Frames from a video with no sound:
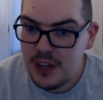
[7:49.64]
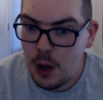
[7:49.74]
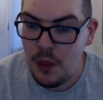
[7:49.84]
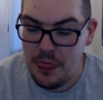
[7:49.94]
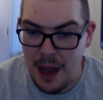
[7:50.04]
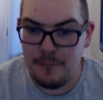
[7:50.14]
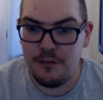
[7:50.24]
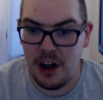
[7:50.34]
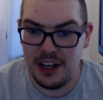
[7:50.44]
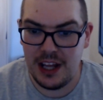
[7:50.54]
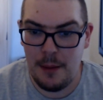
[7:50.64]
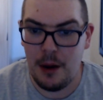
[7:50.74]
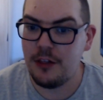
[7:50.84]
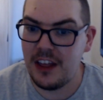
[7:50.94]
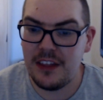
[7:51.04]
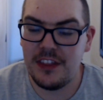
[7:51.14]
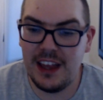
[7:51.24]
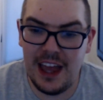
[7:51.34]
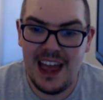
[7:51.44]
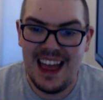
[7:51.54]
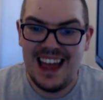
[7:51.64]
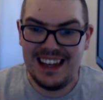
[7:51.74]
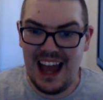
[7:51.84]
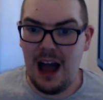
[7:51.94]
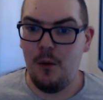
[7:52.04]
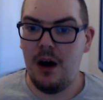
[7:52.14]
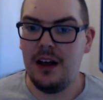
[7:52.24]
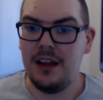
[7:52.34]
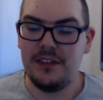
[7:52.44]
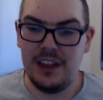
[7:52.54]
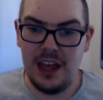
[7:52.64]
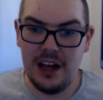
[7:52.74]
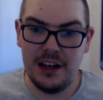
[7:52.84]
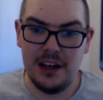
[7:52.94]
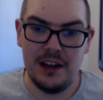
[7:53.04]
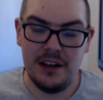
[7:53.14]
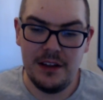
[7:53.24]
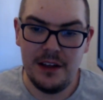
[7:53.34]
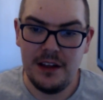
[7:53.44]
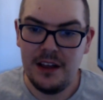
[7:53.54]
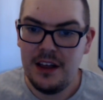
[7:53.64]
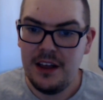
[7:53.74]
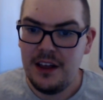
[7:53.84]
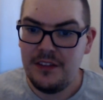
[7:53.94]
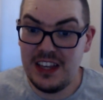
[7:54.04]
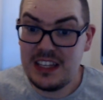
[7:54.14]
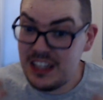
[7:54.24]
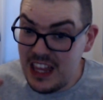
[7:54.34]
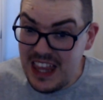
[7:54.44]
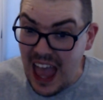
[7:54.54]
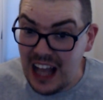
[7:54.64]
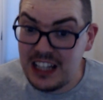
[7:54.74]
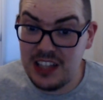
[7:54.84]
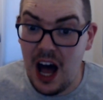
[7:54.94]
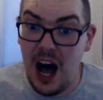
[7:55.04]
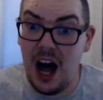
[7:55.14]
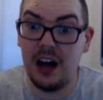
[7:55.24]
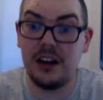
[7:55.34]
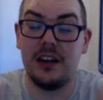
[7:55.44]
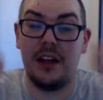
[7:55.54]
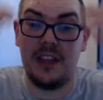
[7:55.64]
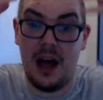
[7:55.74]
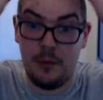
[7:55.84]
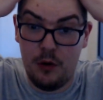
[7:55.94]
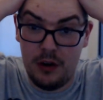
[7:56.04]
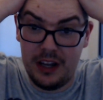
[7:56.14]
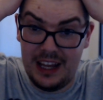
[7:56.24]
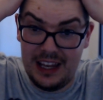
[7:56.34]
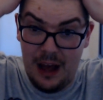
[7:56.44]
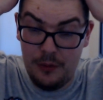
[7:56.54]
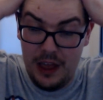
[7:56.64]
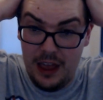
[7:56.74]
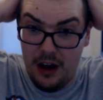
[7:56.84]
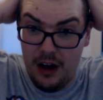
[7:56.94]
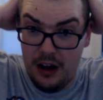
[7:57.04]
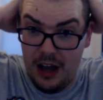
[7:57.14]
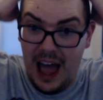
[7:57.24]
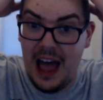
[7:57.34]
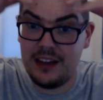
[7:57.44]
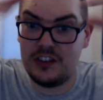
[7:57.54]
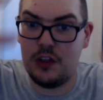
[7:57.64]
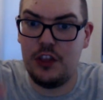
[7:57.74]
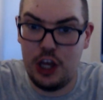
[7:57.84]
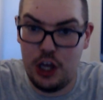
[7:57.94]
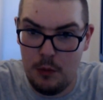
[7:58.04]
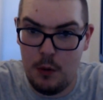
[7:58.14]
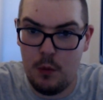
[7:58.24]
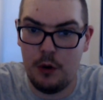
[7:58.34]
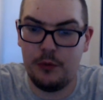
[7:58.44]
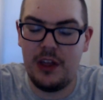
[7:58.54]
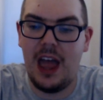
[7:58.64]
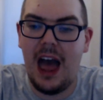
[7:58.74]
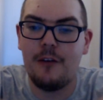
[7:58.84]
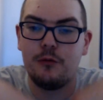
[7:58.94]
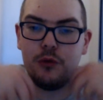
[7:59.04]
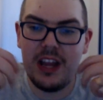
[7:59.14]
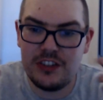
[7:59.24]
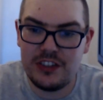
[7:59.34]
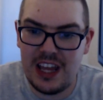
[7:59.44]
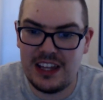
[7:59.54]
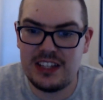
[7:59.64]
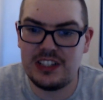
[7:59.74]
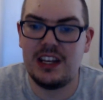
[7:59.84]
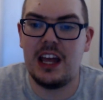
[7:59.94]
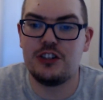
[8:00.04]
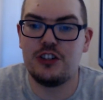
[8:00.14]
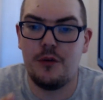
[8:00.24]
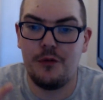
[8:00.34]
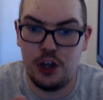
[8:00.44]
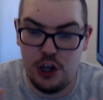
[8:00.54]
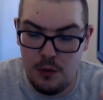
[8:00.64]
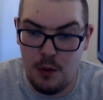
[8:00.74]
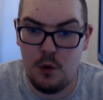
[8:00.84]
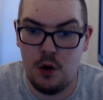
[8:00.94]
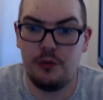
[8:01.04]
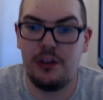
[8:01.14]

with them finding Emma. I think the now the uh, this next arc that I'm calling it now. They are at the human world. They have reached their destination of the human world.